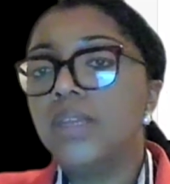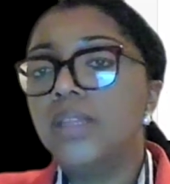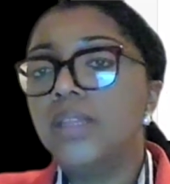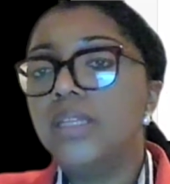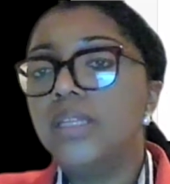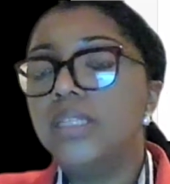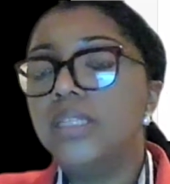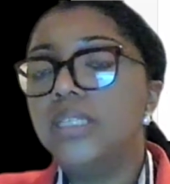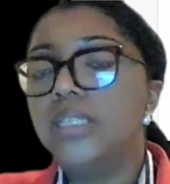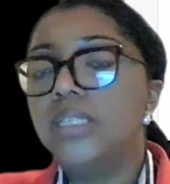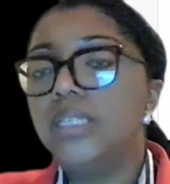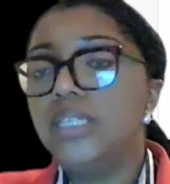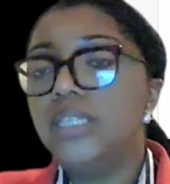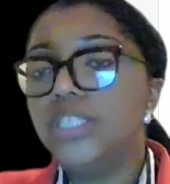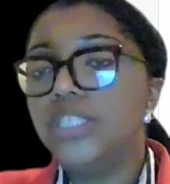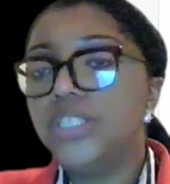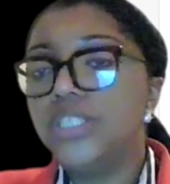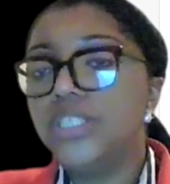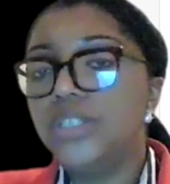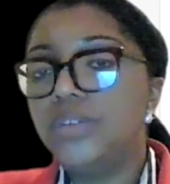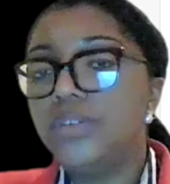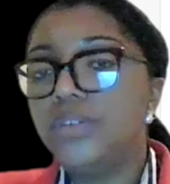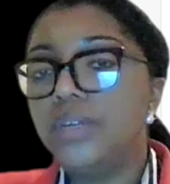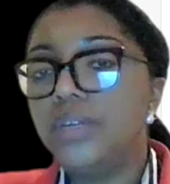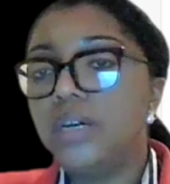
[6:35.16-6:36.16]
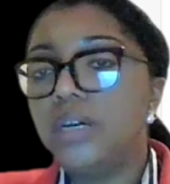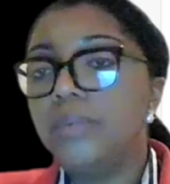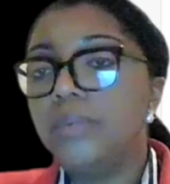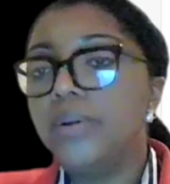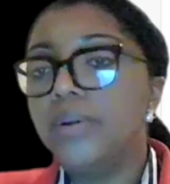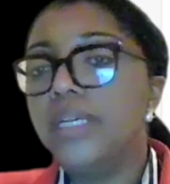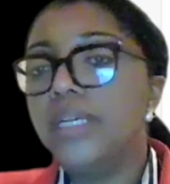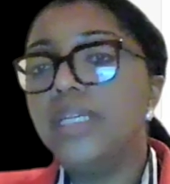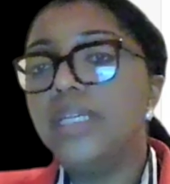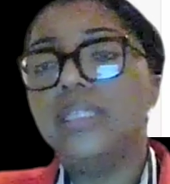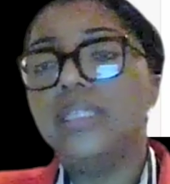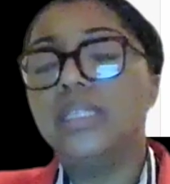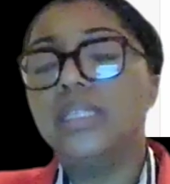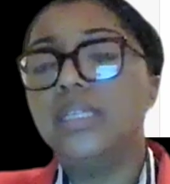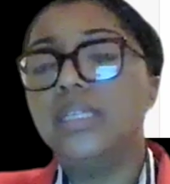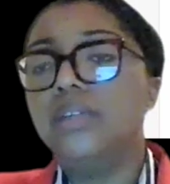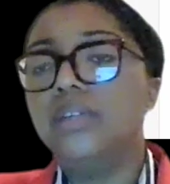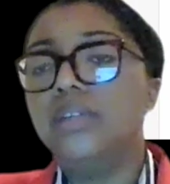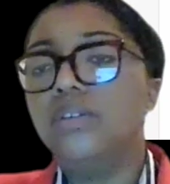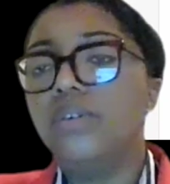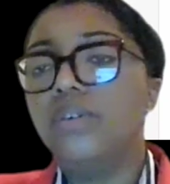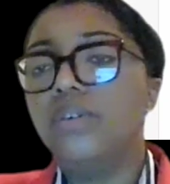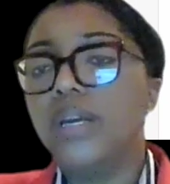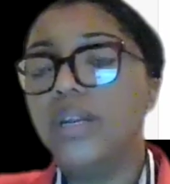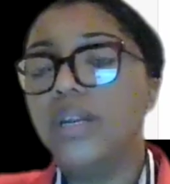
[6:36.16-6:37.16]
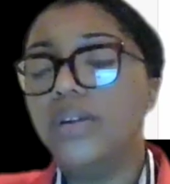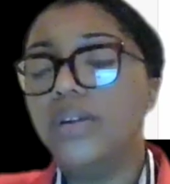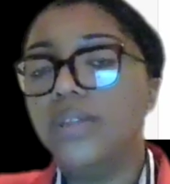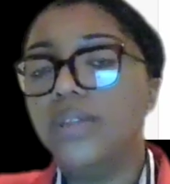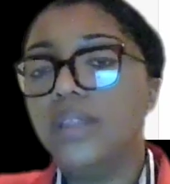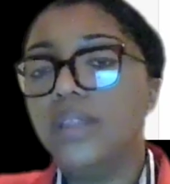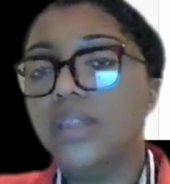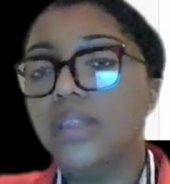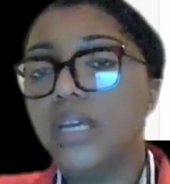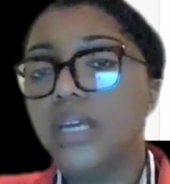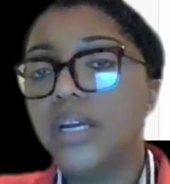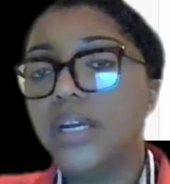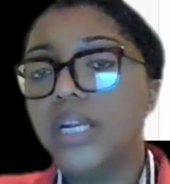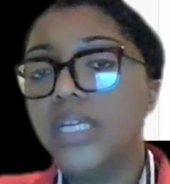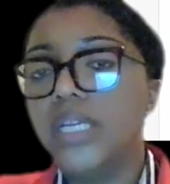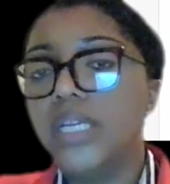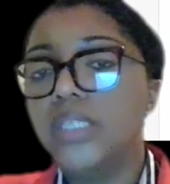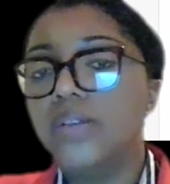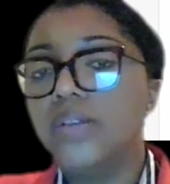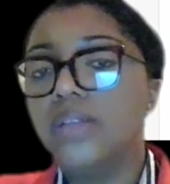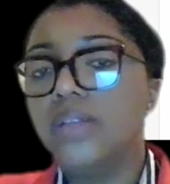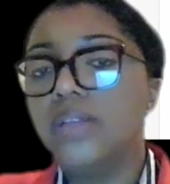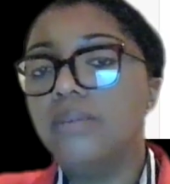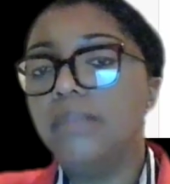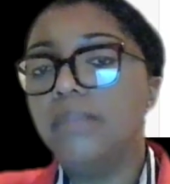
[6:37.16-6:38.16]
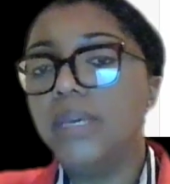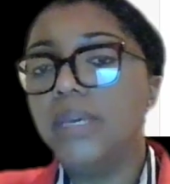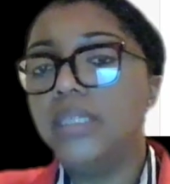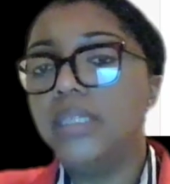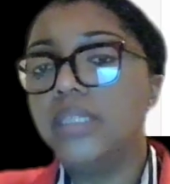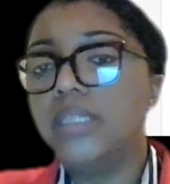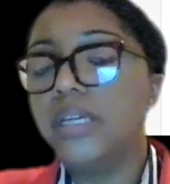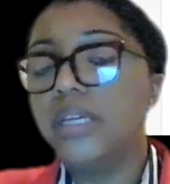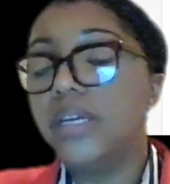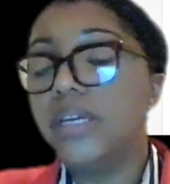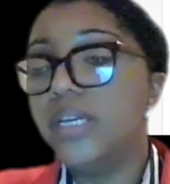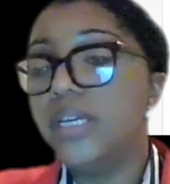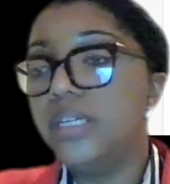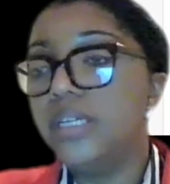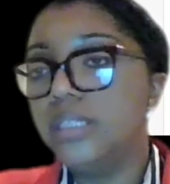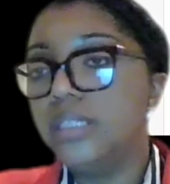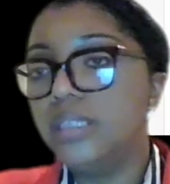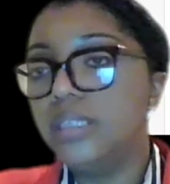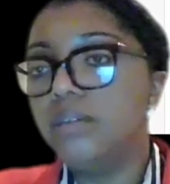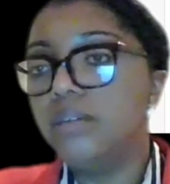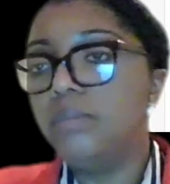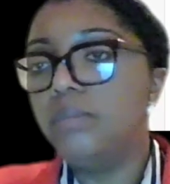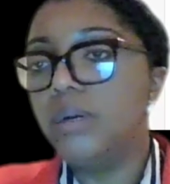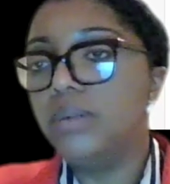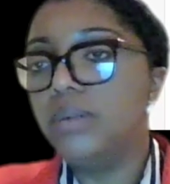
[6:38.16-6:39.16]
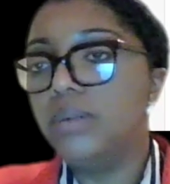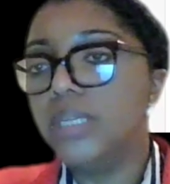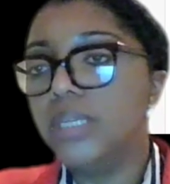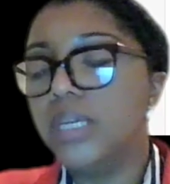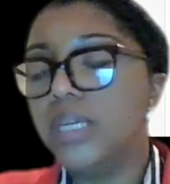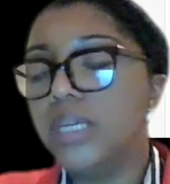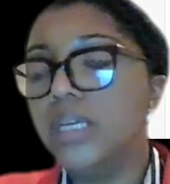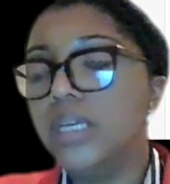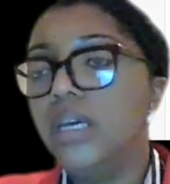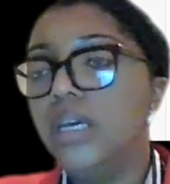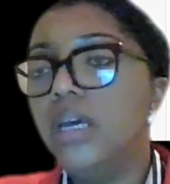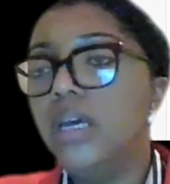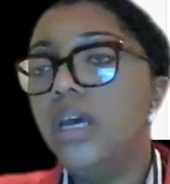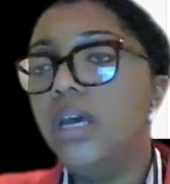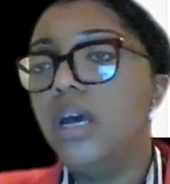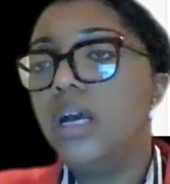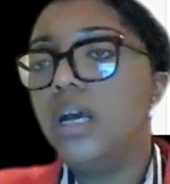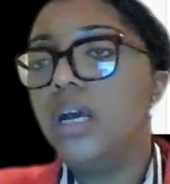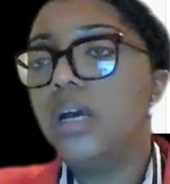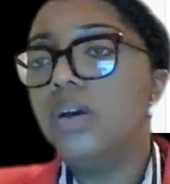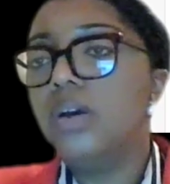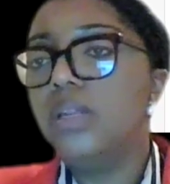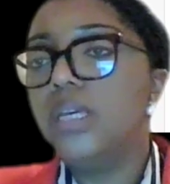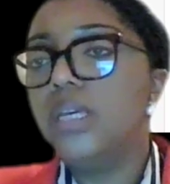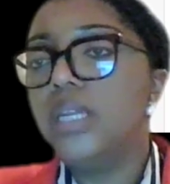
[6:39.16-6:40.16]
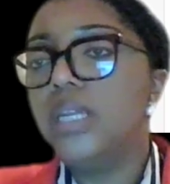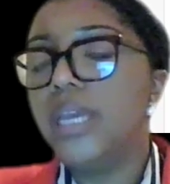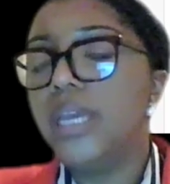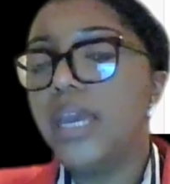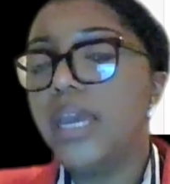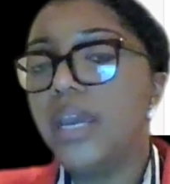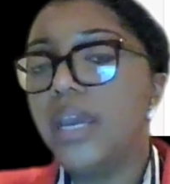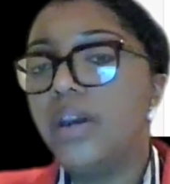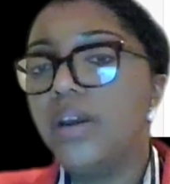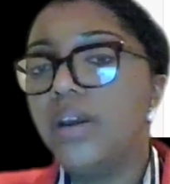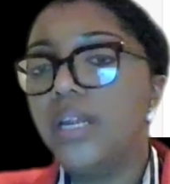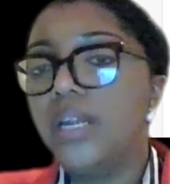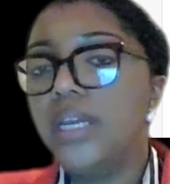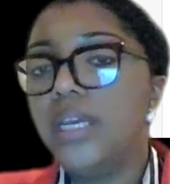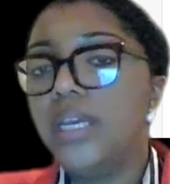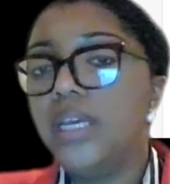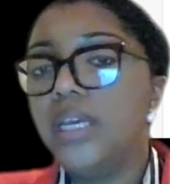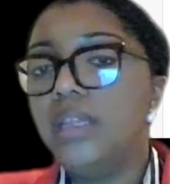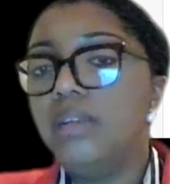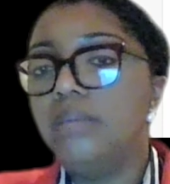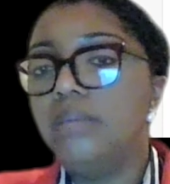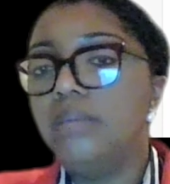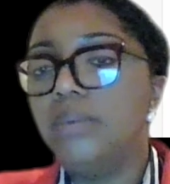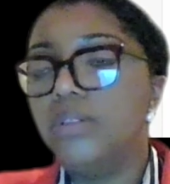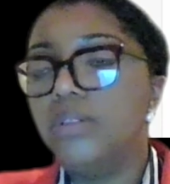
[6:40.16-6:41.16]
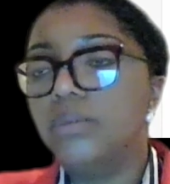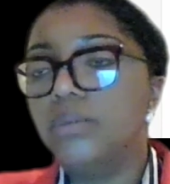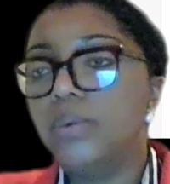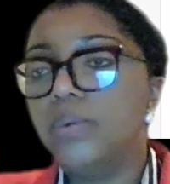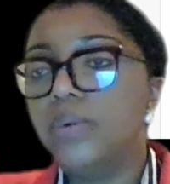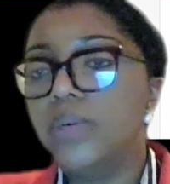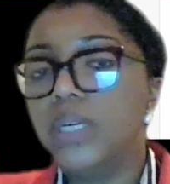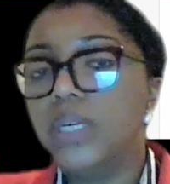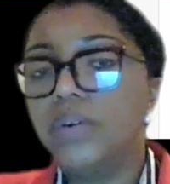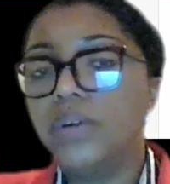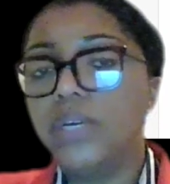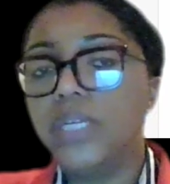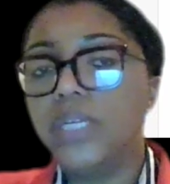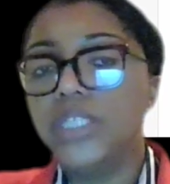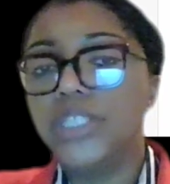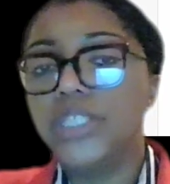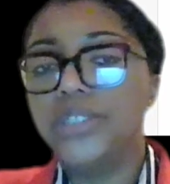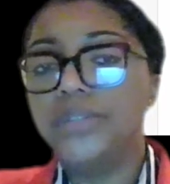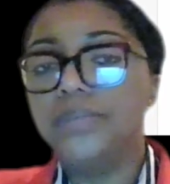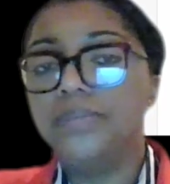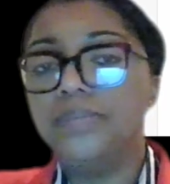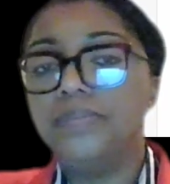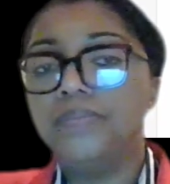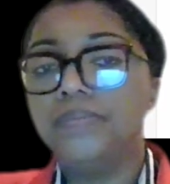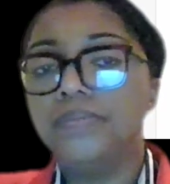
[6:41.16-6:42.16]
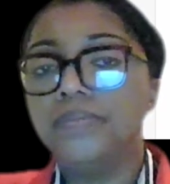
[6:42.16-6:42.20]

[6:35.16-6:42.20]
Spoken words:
This conditional number is still greater than 30, so that means there is still multicollinearity in the multiple regression.